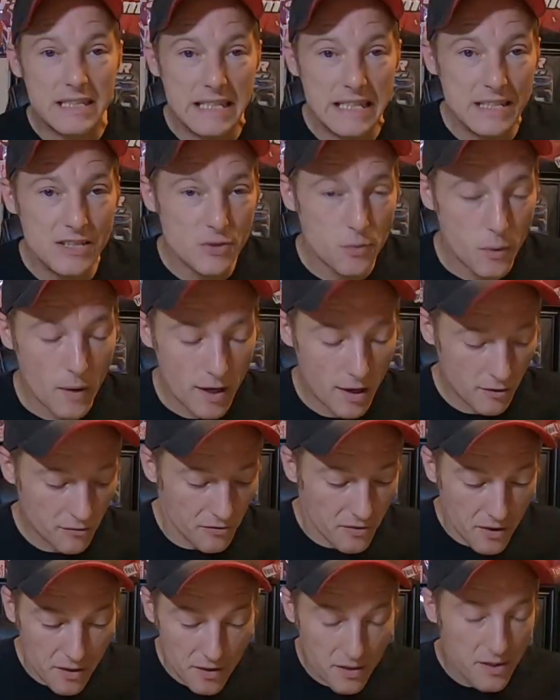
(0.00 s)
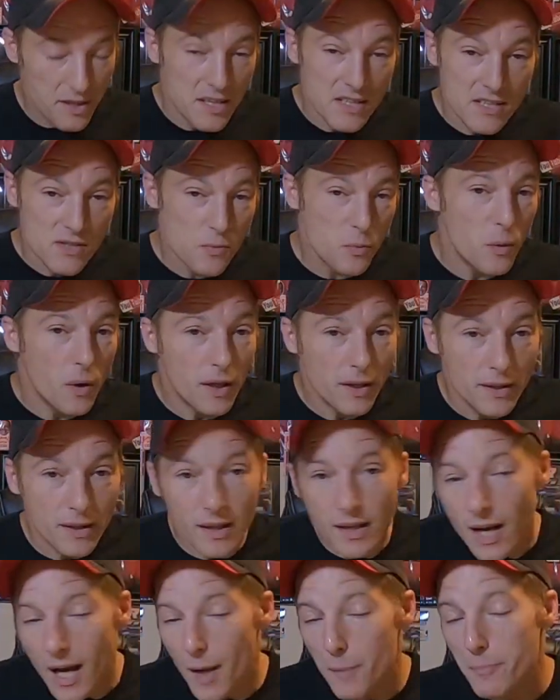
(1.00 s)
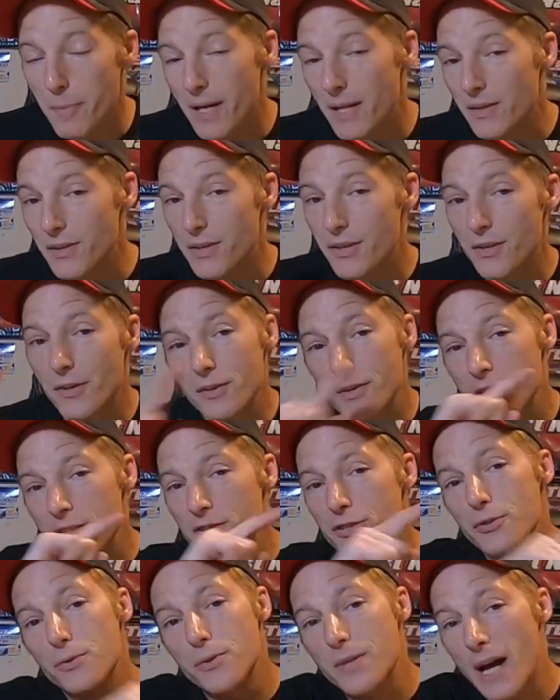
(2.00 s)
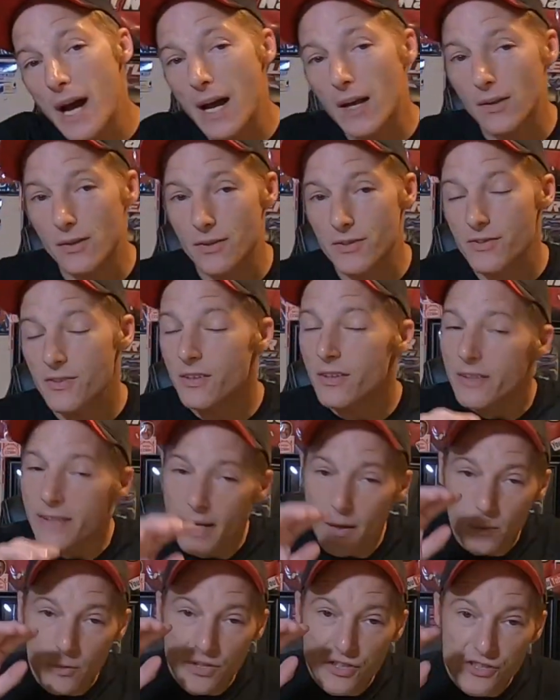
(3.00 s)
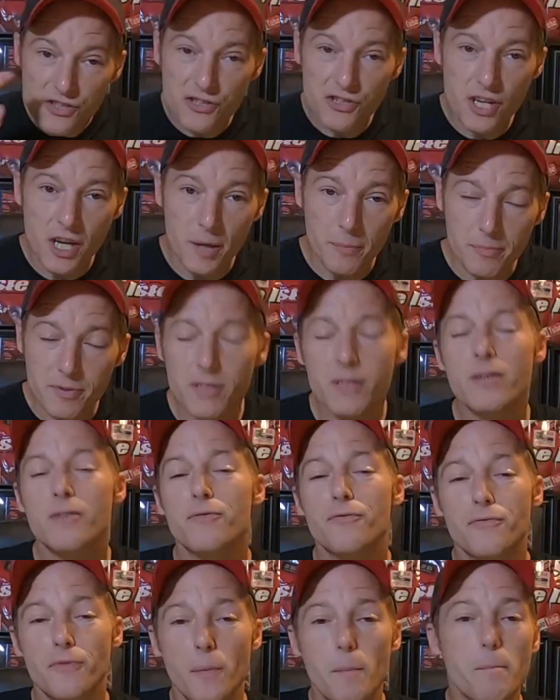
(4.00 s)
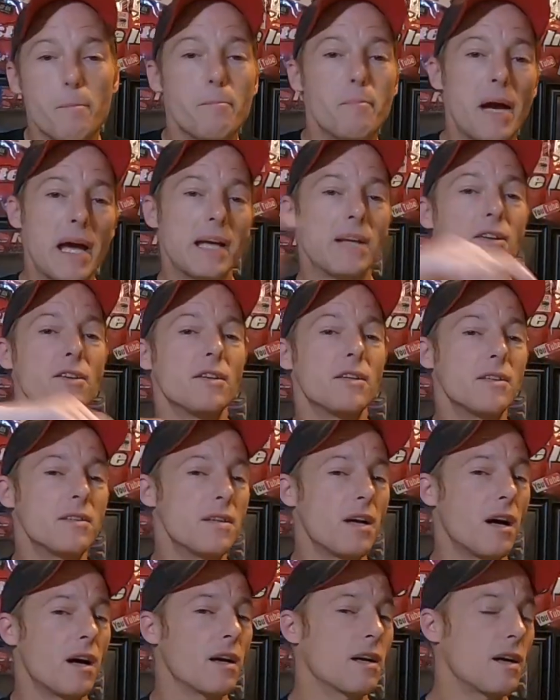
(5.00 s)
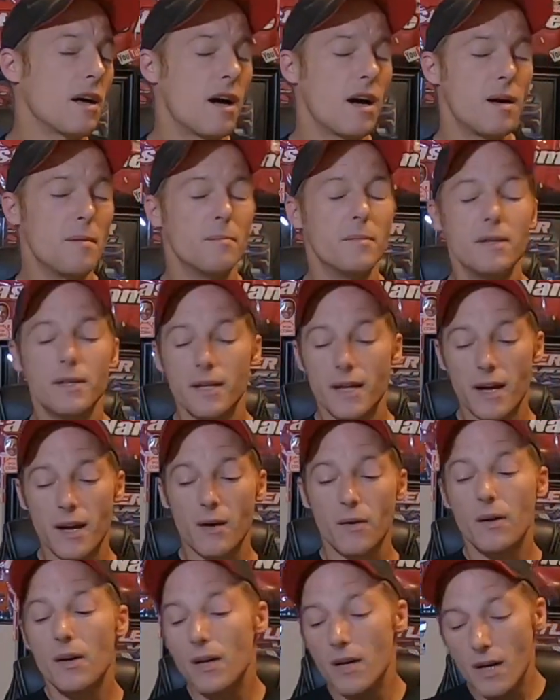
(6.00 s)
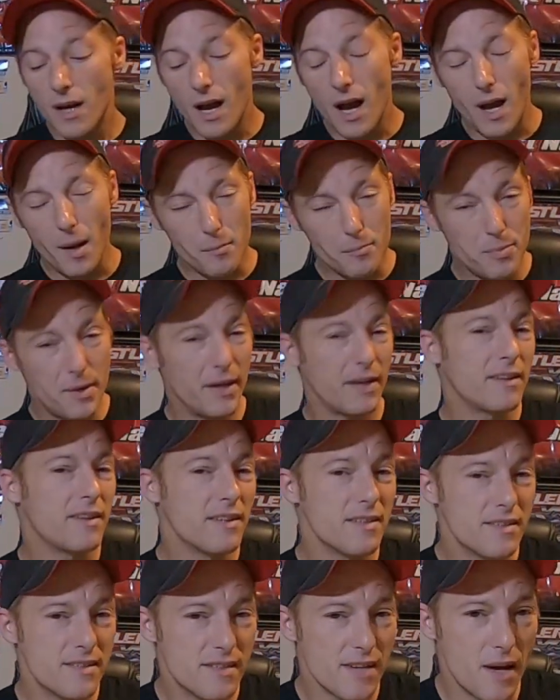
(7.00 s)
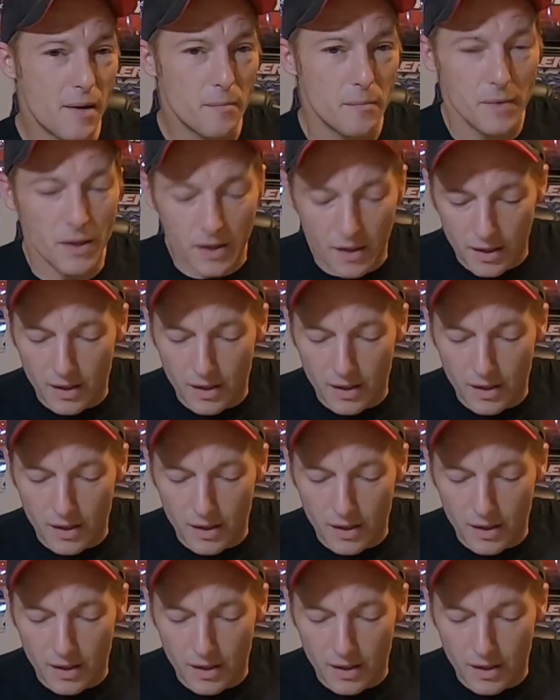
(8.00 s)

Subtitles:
D12. This one I paid $32 and was shipped from banggood.com. Now, I picked this up